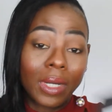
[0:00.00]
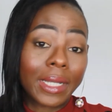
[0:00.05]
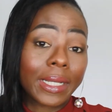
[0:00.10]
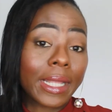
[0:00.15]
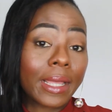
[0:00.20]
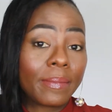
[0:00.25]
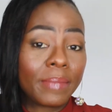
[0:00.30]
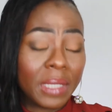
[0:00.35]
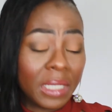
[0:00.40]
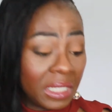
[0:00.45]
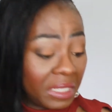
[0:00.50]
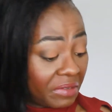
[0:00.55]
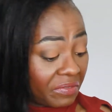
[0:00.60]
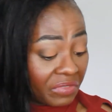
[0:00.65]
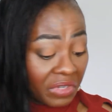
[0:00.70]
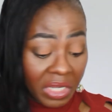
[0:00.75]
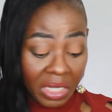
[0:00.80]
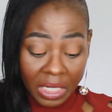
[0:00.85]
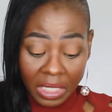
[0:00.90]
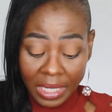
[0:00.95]
And I
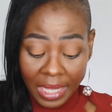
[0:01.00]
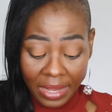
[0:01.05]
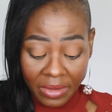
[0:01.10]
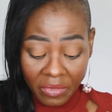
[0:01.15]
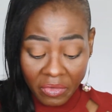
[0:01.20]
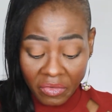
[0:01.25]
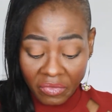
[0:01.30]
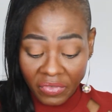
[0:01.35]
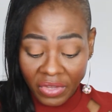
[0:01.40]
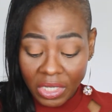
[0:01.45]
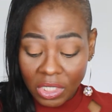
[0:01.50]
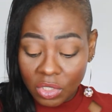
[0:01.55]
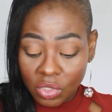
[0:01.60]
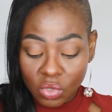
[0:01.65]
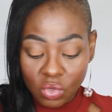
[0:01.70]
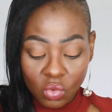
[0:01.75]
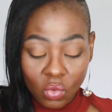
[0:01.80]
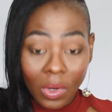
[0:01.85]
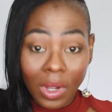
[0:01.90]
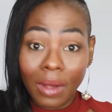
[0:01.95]
believe they are kind of
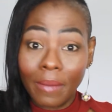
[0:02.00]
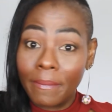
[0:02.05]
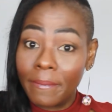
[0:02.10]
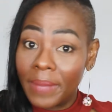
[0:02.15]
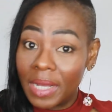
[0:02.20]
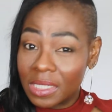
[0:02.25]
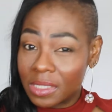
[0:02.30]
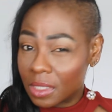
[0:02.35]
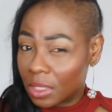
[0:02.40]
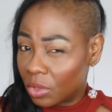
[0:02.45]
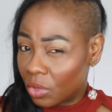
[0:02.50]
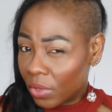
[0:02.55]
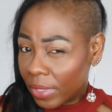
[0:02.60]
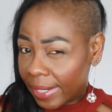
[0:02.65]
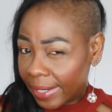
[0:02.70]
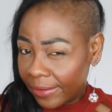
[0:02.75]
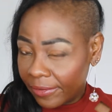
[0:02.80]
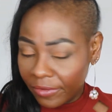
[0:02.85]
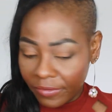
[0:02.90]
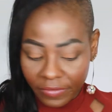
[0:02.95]
into ambassador
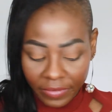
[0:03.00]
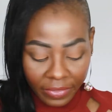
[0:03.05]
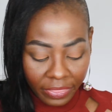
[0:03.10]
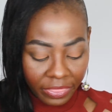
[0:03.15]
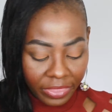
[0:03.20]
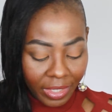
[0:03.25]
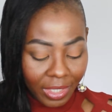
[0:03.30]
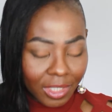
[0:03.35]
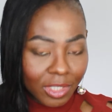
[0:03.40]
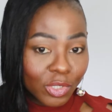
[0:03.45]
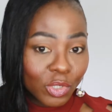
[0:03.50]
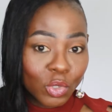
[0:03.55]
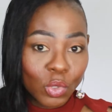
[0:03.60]
kind of a thing,